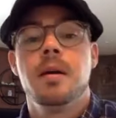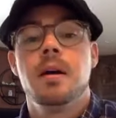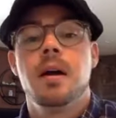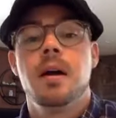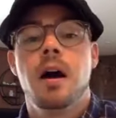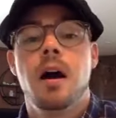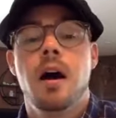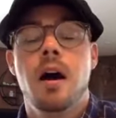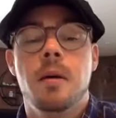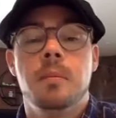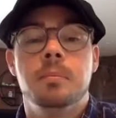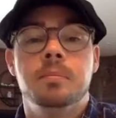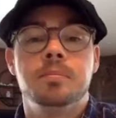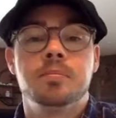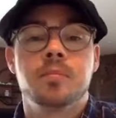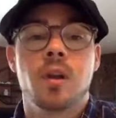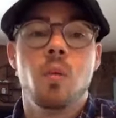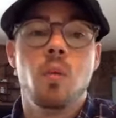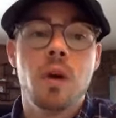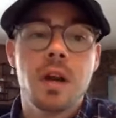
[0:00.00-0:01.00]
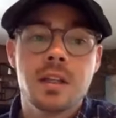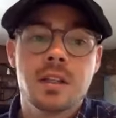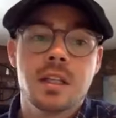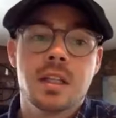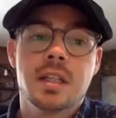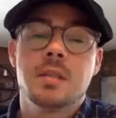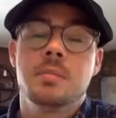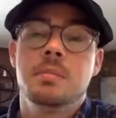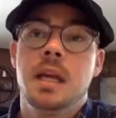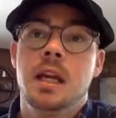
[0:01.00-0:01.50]
What does
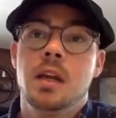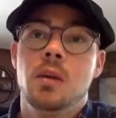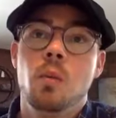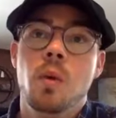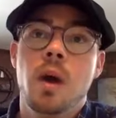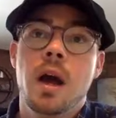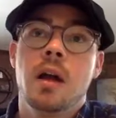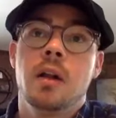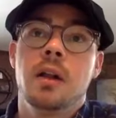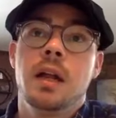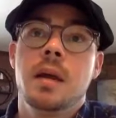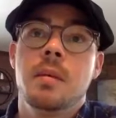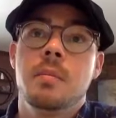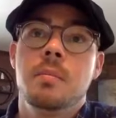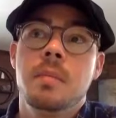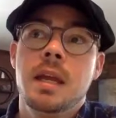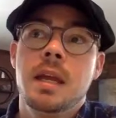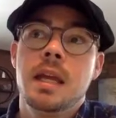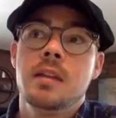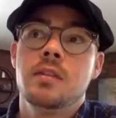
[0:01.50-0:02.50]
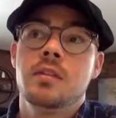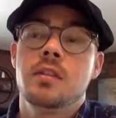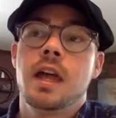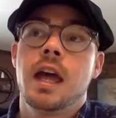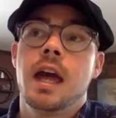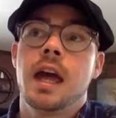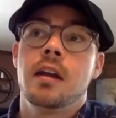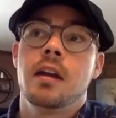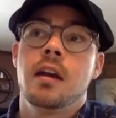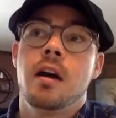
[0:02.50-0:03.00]
this mean? Well, it means
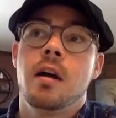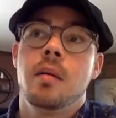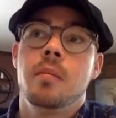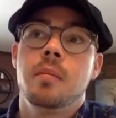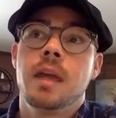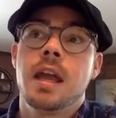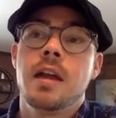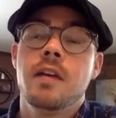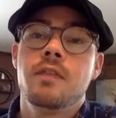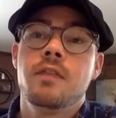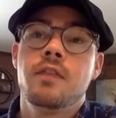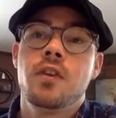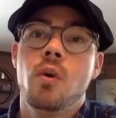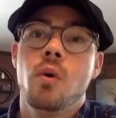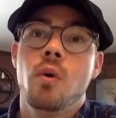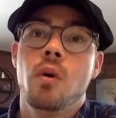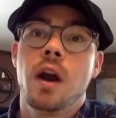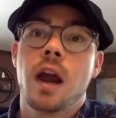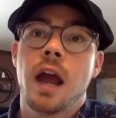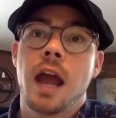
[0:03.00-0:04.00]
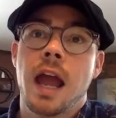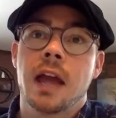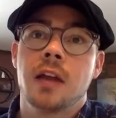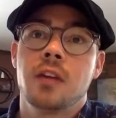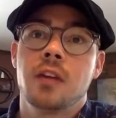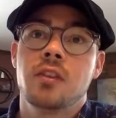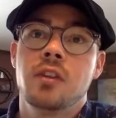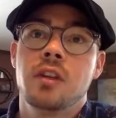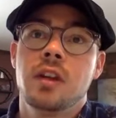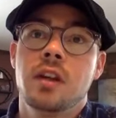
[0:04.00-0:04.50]
that if
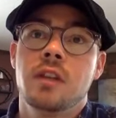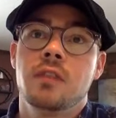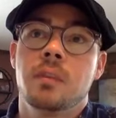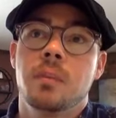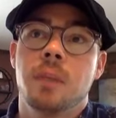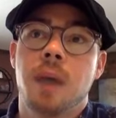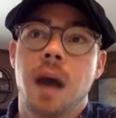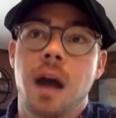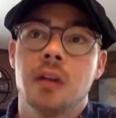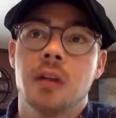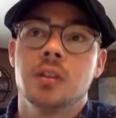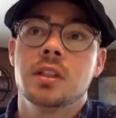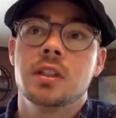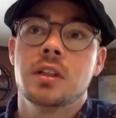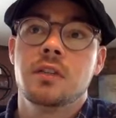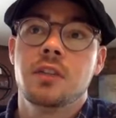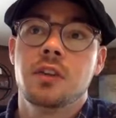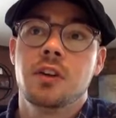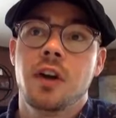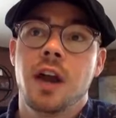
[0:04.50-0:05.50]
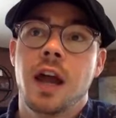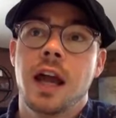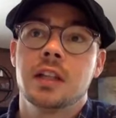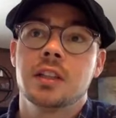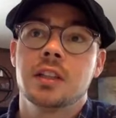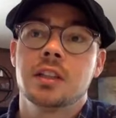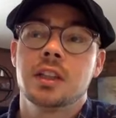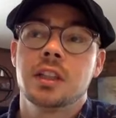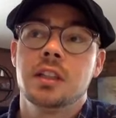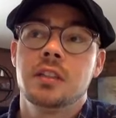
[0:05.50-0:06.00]
the policy of your
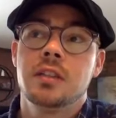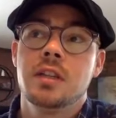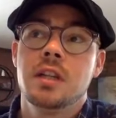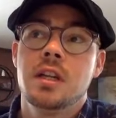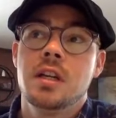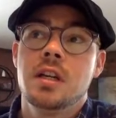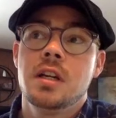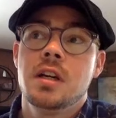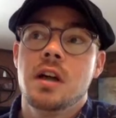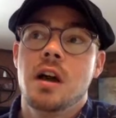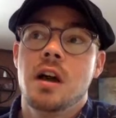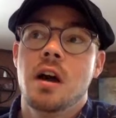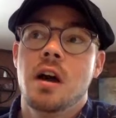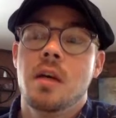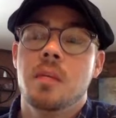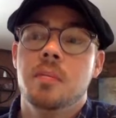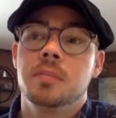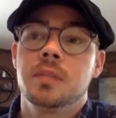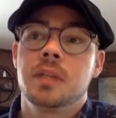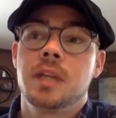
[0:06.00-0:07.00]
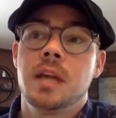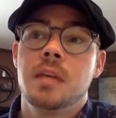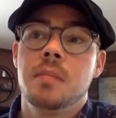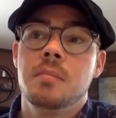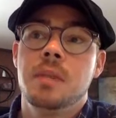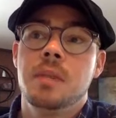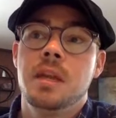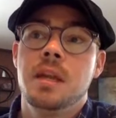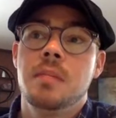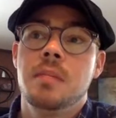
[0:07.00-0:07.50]
action can
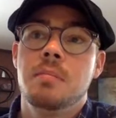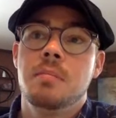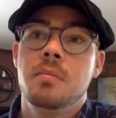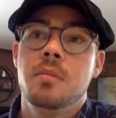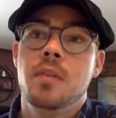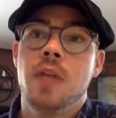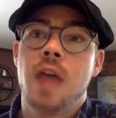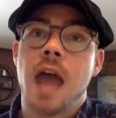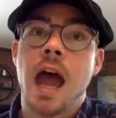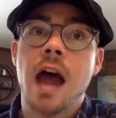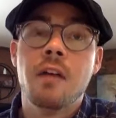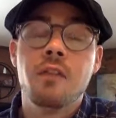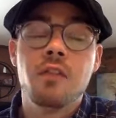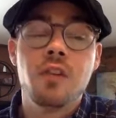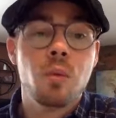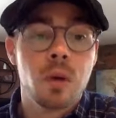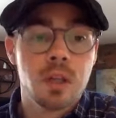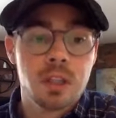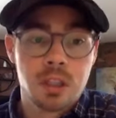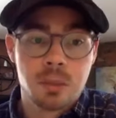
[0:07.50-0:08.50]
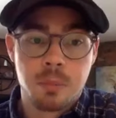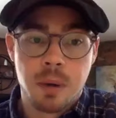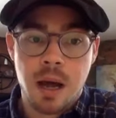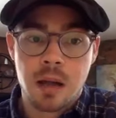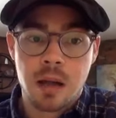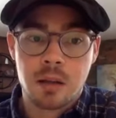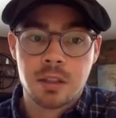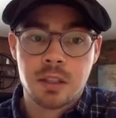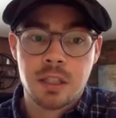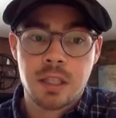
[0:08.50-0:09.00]
be everyone's
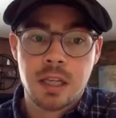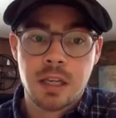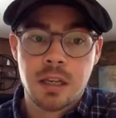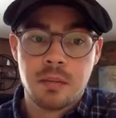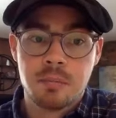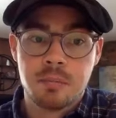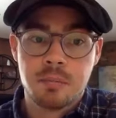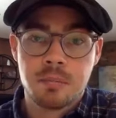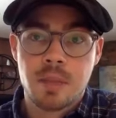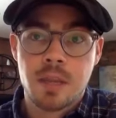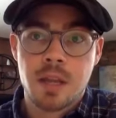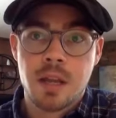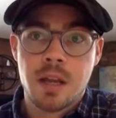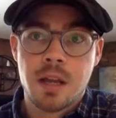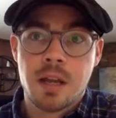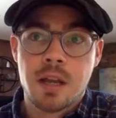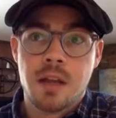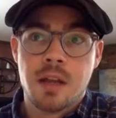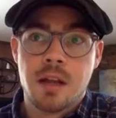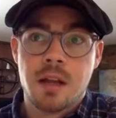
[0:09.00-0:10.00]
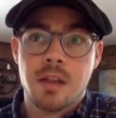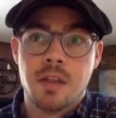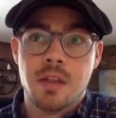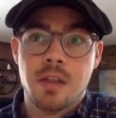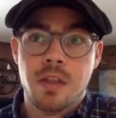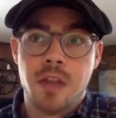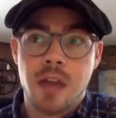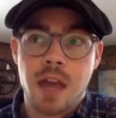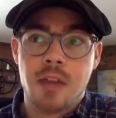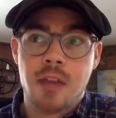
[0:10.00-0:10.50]
policy,
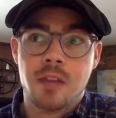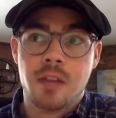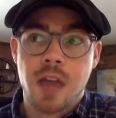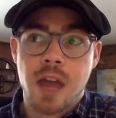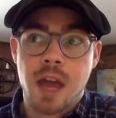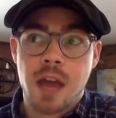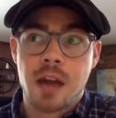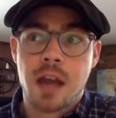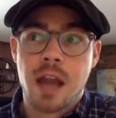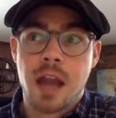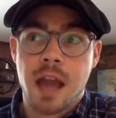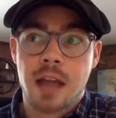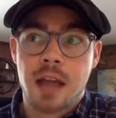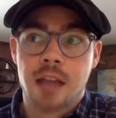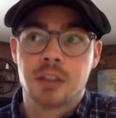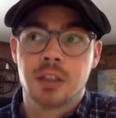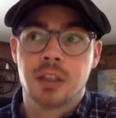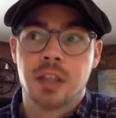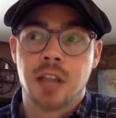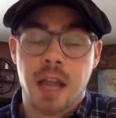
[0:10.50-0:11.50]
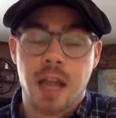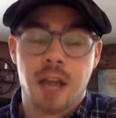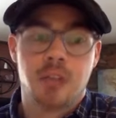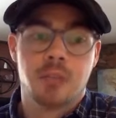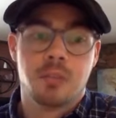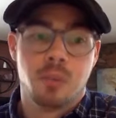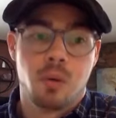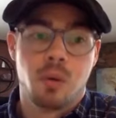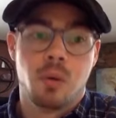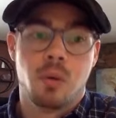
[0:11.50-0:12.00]
then that action has
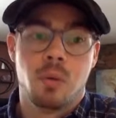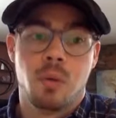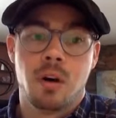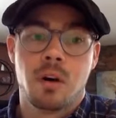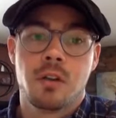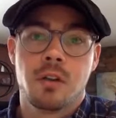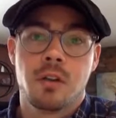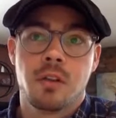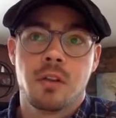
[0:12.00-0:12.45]
moral worth.